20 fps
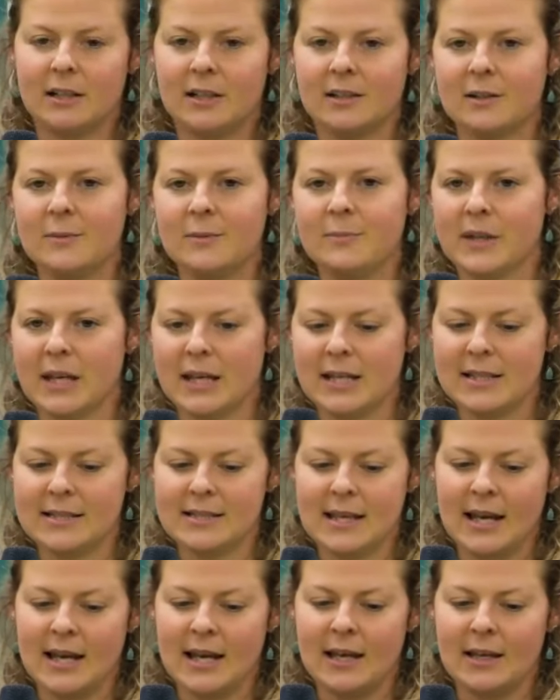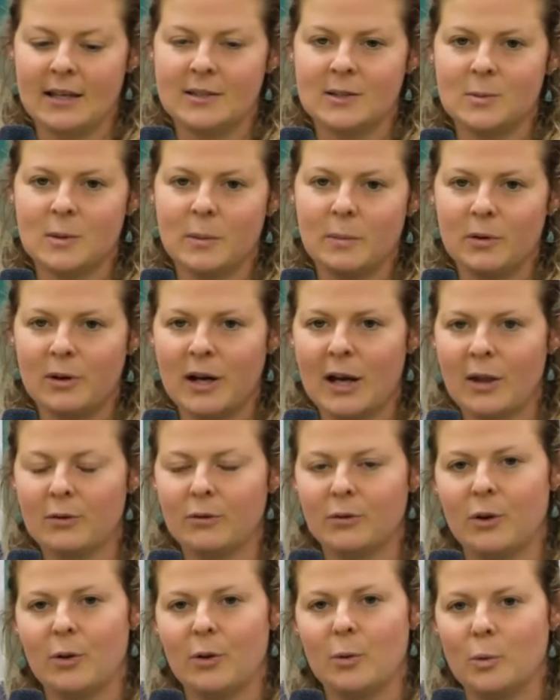material is they swim
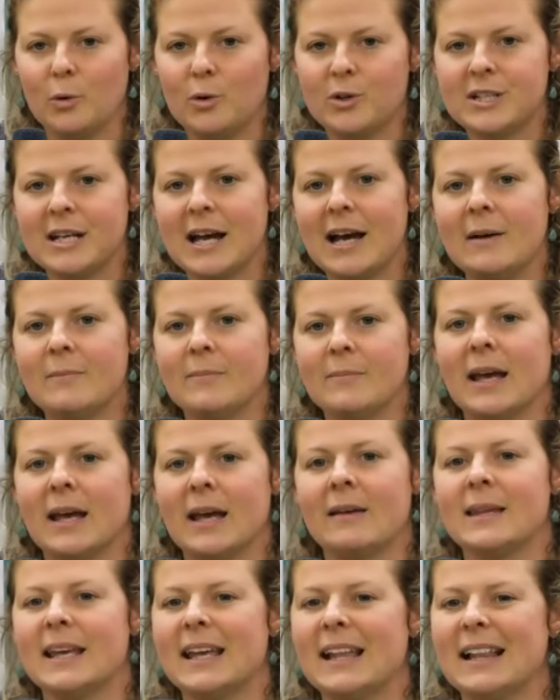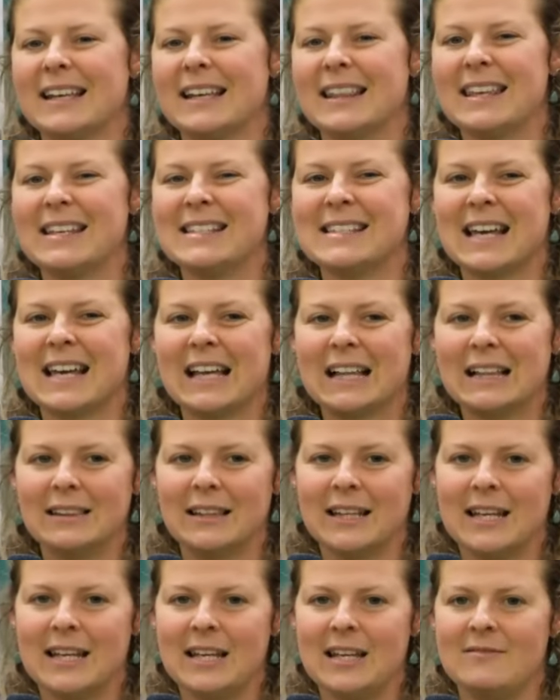around through the water and they collect things like
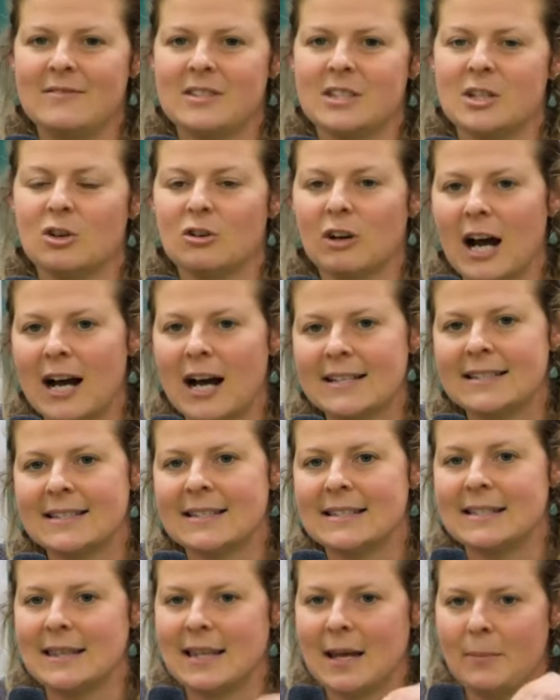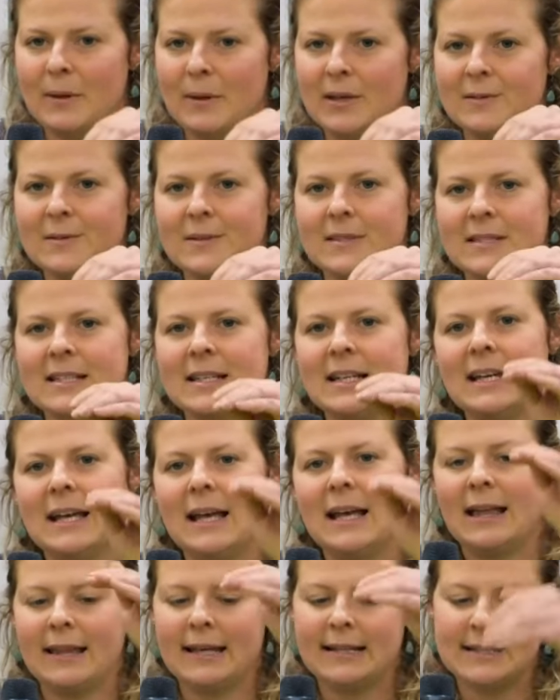leaves and grasses in their bills
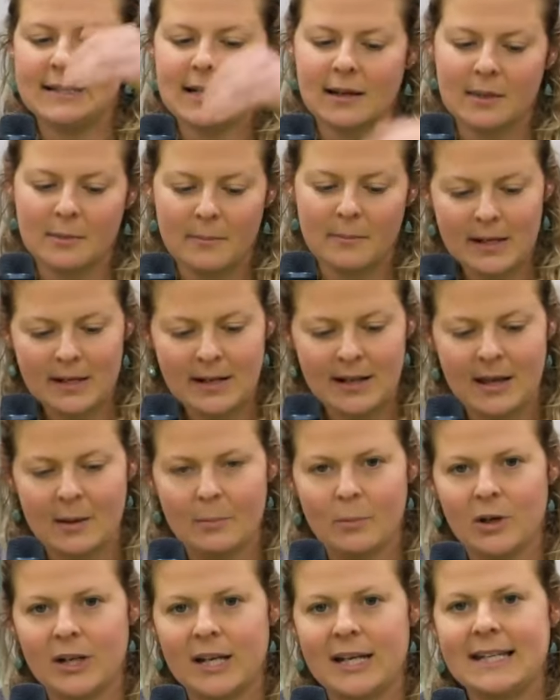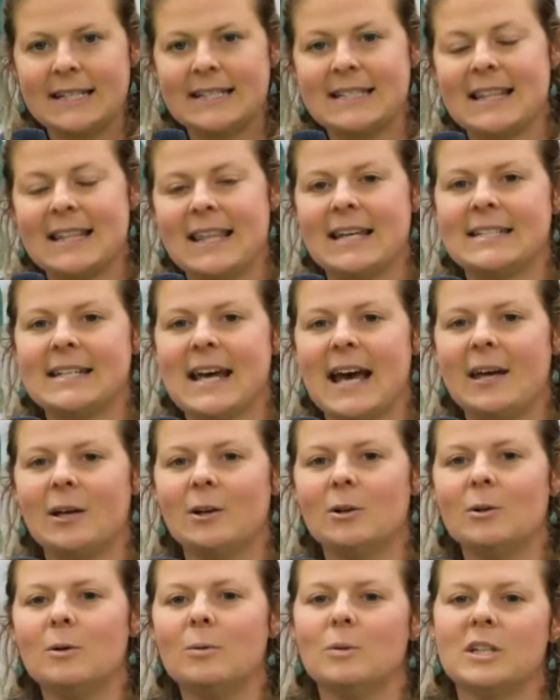and then tuck them under their body into their
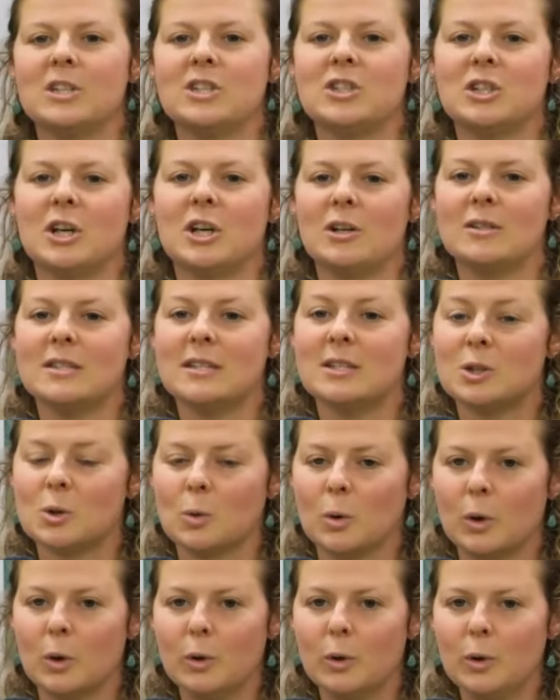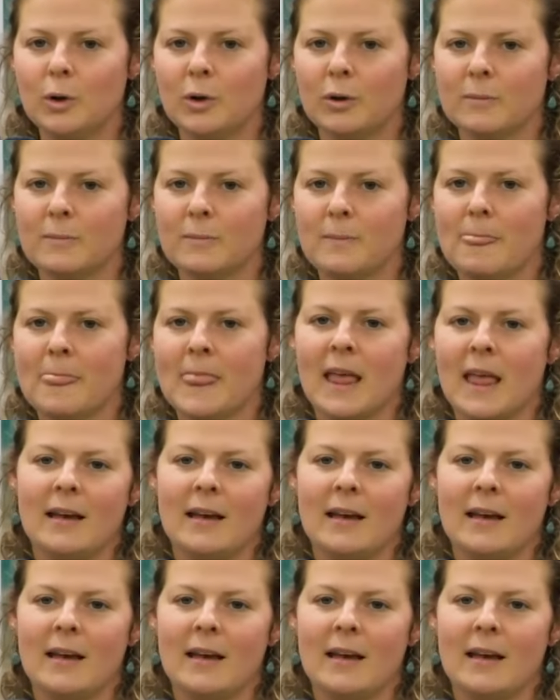tail, which turns into a hook.